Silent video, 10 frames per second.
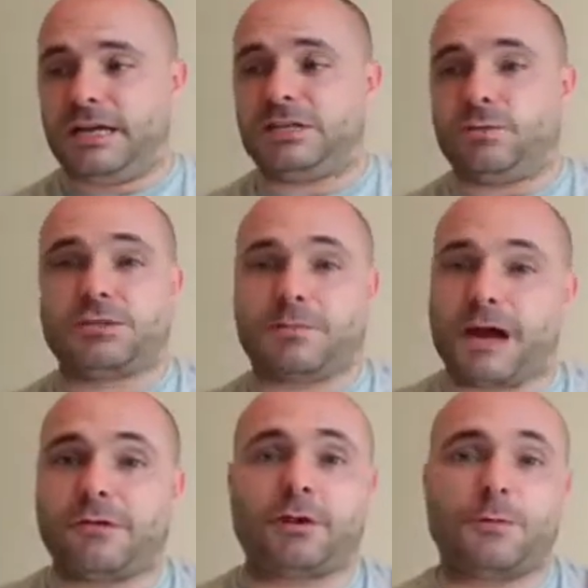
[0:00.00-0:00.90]
doing some
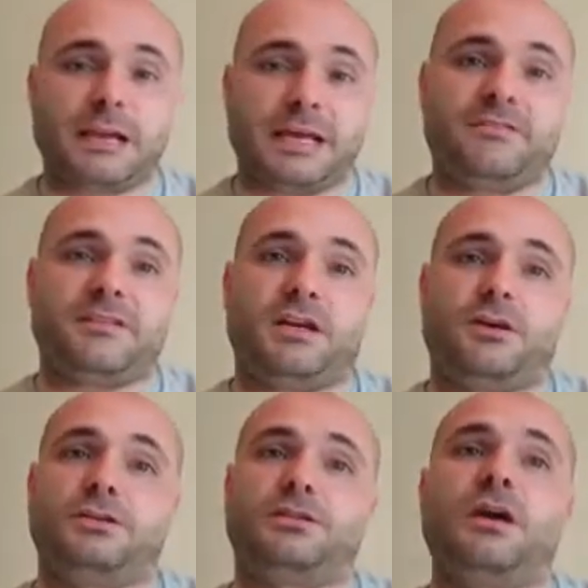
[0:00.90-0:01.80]
how-to play
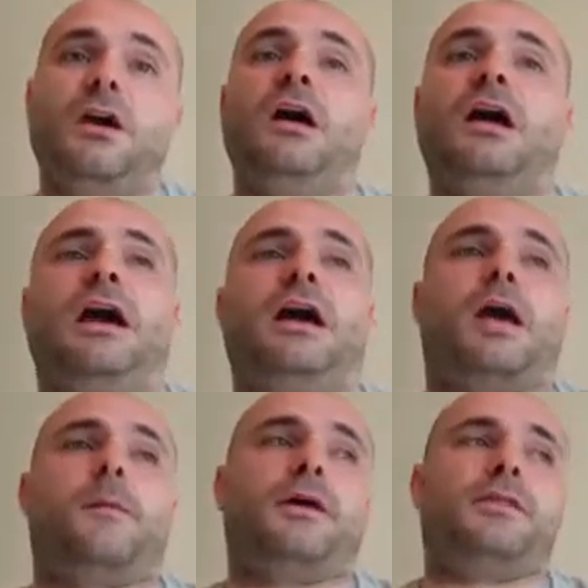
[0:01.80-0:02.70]
videos,
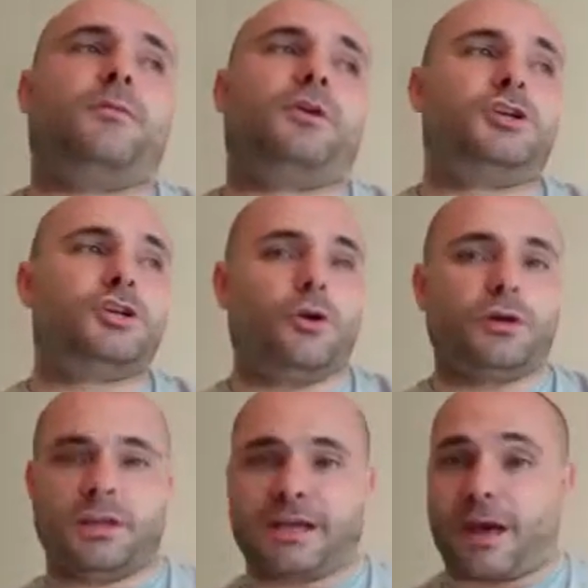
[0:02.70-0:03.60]
and then we're going to show
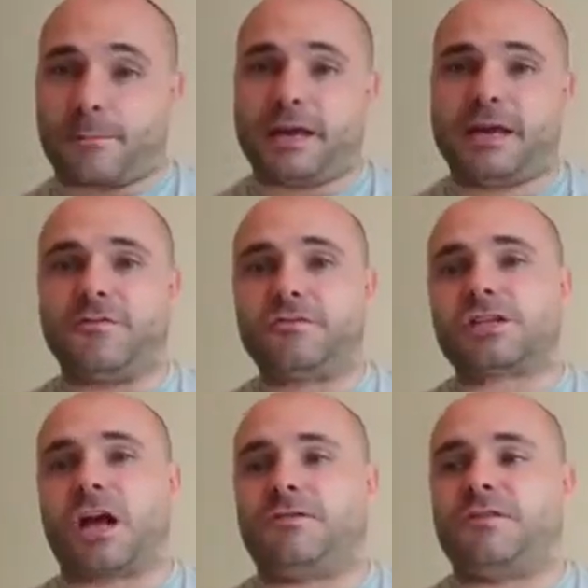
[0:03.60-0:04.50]
you the campaign from
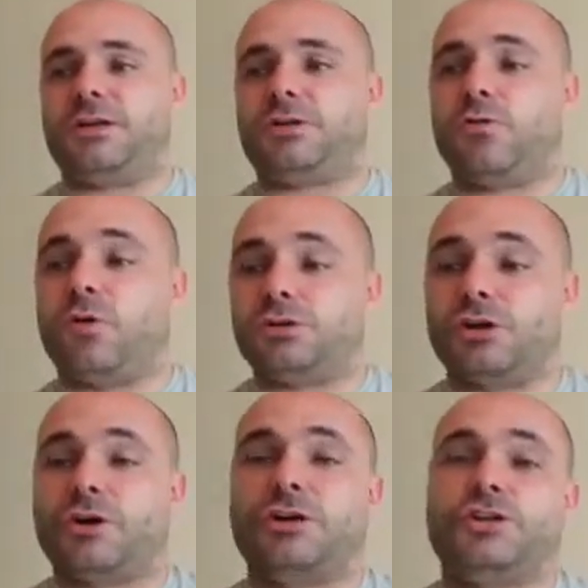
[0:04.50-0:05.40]
start to finish. We're
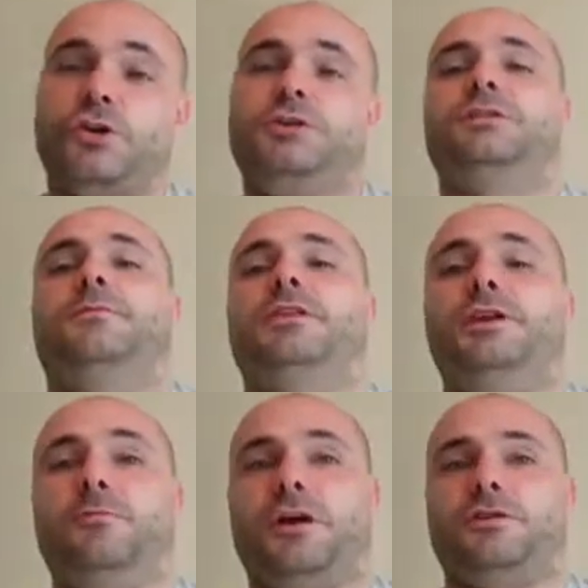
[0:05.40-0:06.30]
also going to show you some of the
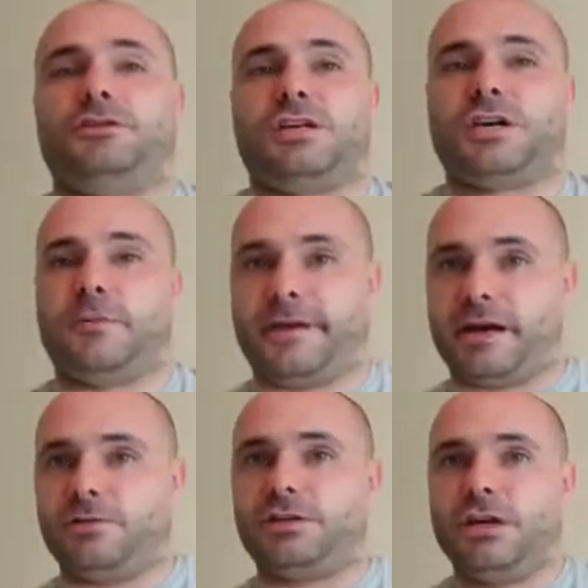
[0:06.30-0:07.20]
new models that are coming
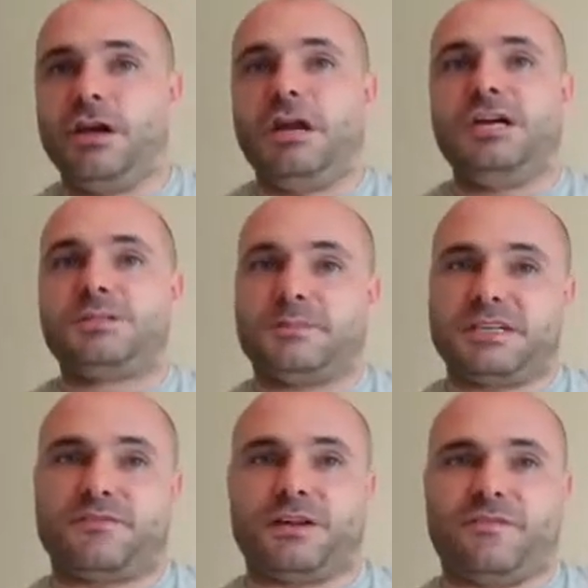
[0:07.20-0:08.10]
out
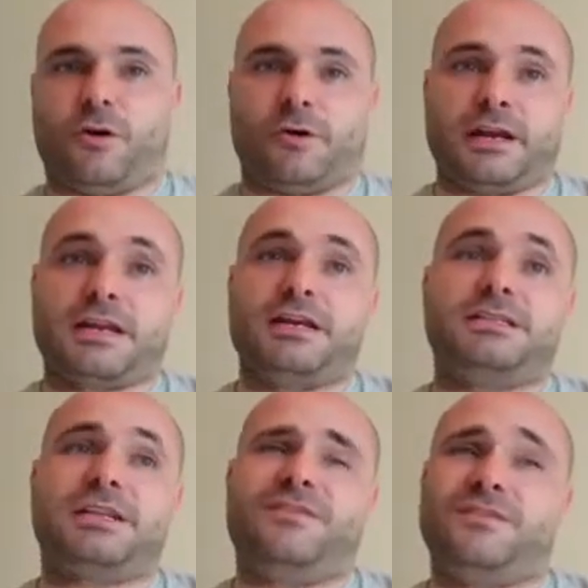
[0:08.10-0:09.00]
specifically for it,
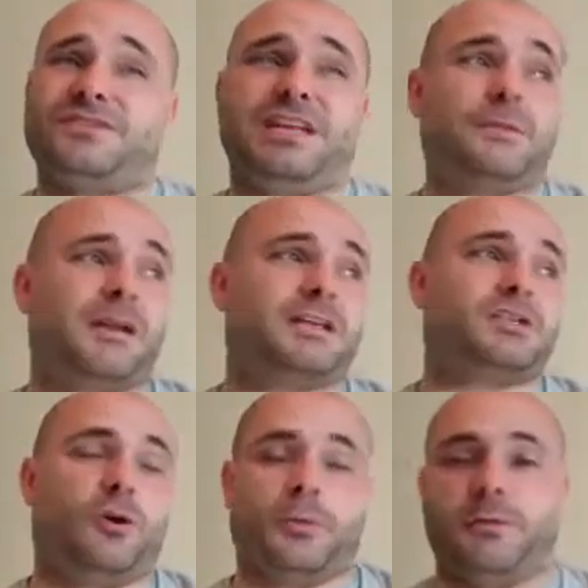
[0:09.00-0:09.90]
because if you've seen the Black
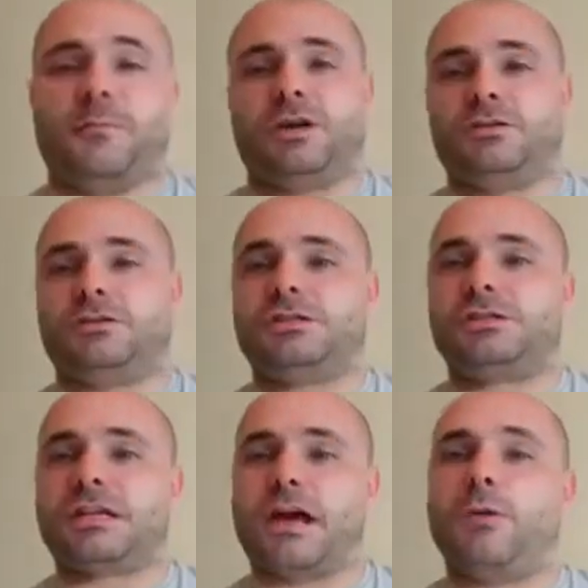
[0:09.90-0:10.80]
Scorpion
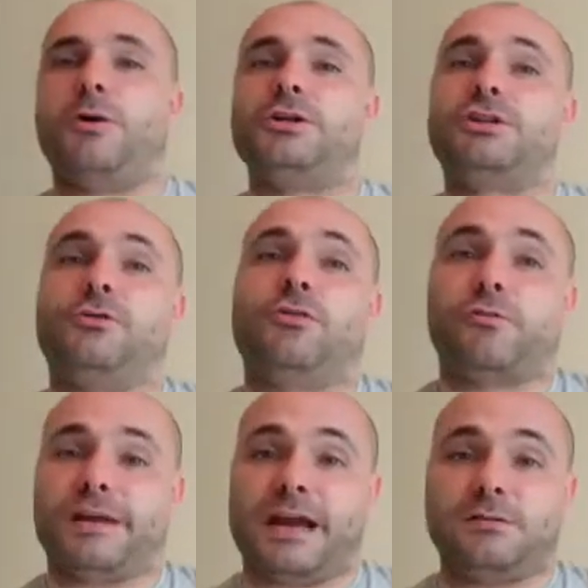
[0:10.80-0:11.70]
models, cowboys that are
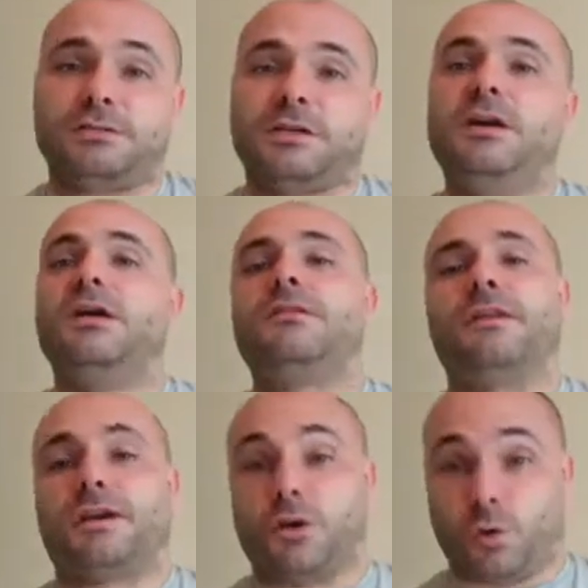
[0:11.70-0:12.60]
already out,
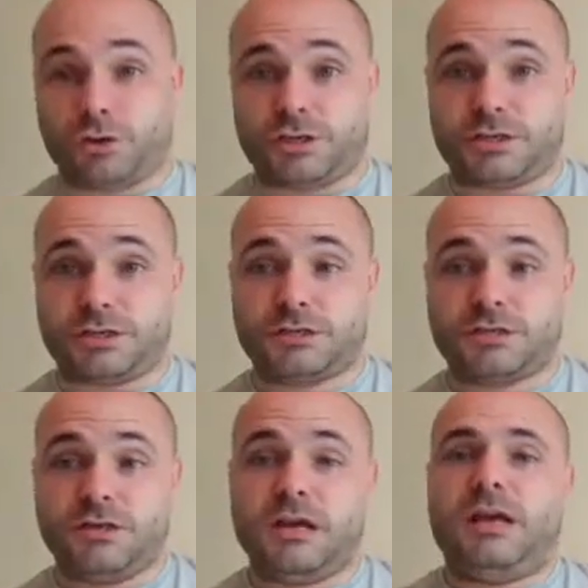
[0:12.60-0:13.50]
they're gorgeous.
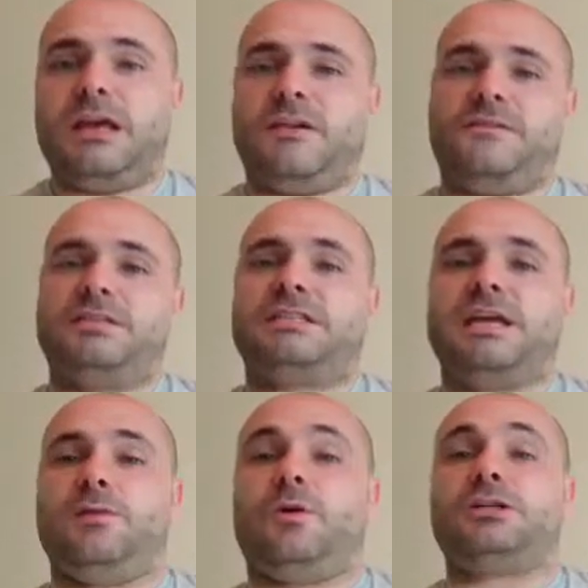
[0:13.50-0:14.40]
If you
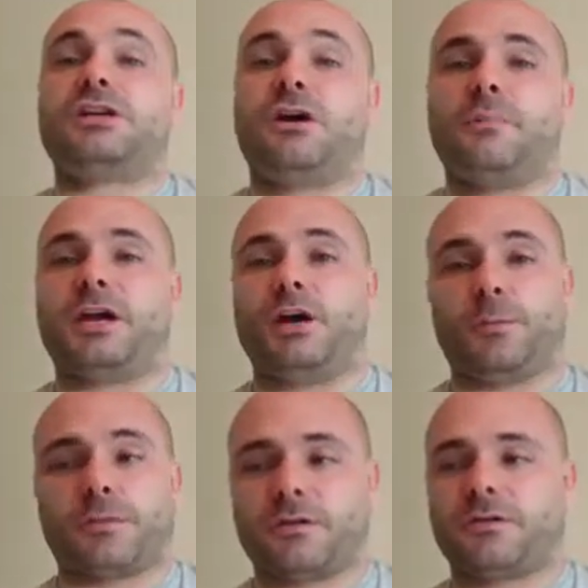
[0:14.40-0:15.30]
see what's coming up,